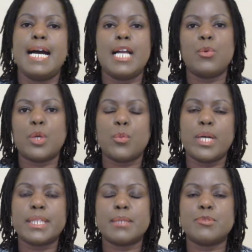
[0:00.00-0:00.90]
Hello and
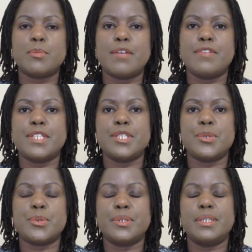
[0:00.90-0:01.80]
welcome to my
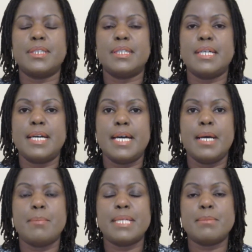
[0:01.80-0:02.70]
video.
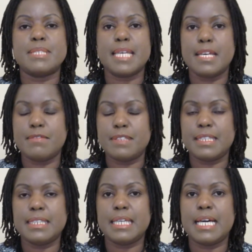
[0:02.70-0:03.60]
My name is
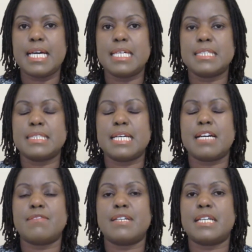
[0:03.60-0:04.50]
Evelyn and
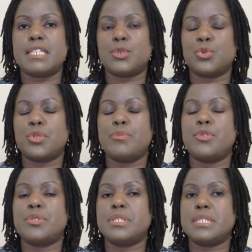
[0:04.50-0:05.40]
I've had
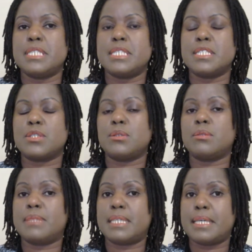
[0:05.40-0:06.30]
autoimmune diseases all
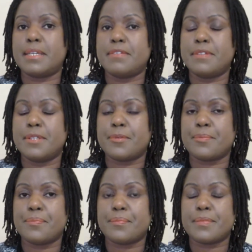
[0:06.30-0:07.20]
my life,
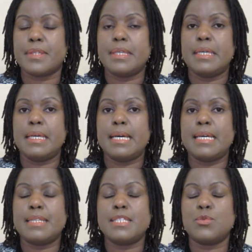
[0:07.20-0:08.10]

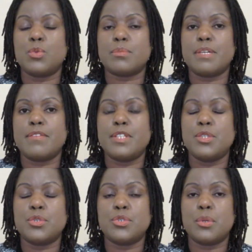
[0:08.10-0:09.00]
and this is what my
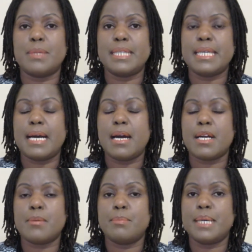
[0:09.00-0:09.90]
videos normally
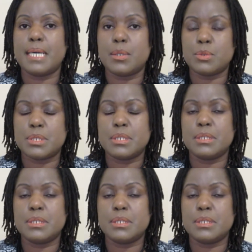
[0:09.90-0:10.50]
are about.